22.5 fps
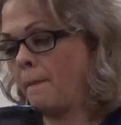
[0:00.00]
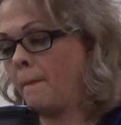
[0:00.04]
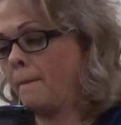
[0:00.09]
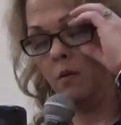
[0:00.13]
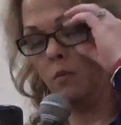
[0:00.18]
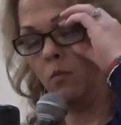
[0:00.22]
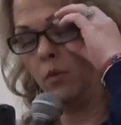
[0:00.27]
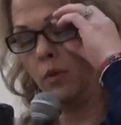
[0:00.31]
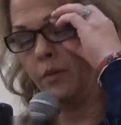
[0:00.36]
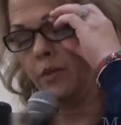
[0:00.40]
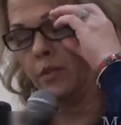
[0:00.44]

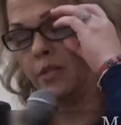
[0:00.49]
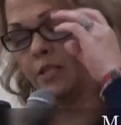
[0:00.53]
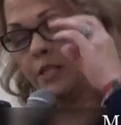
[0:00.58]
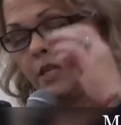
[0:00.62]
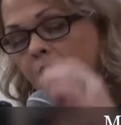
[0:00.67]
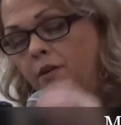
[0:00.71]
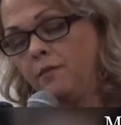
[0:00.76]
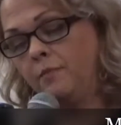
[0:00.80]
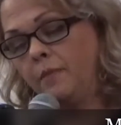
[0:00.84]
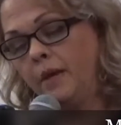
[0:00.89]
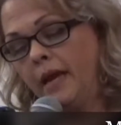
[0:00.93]
When the
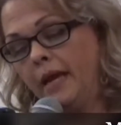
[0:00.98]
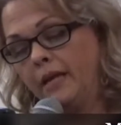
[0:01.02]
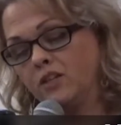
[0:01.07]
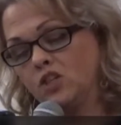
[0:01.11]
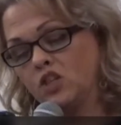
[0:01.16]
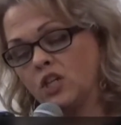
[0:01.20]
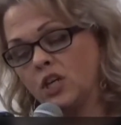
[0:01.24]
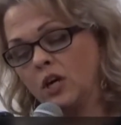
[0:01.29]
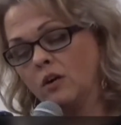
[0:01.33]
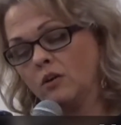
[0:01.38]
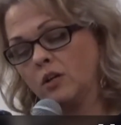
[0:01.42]
Son of Man
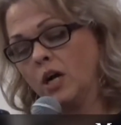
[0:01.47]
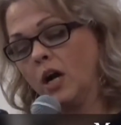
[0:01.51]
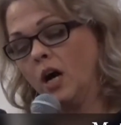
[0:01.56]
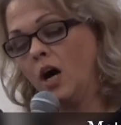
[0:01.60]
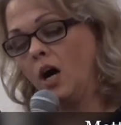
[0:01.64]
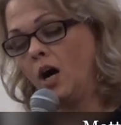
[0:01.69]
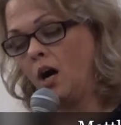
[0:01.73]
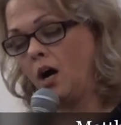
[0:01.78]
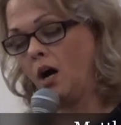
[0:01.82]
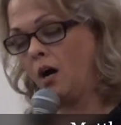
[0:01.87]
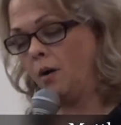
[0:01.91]
shall
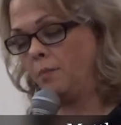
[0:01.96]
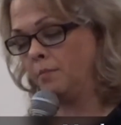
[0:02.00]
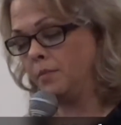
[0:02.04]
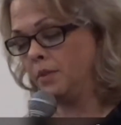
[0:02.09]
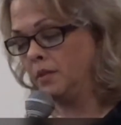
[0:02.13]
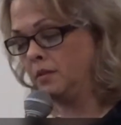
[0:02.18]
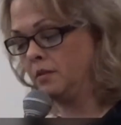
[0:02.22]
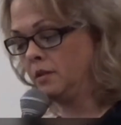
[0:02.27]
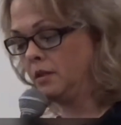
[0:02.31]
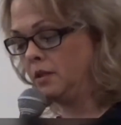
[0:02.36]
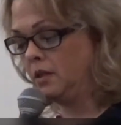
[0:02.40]

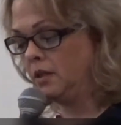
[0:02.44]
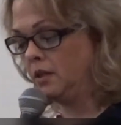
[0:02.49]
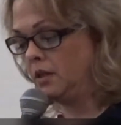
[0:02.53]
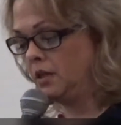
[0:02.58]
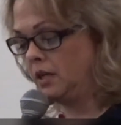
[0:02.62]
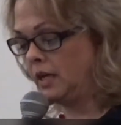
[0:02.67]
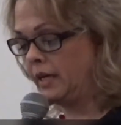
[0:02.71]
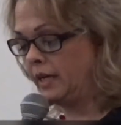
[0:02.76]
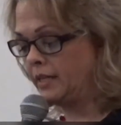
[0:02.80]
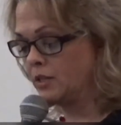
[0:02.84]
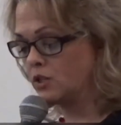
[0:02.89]
come
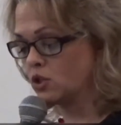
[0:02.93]
in His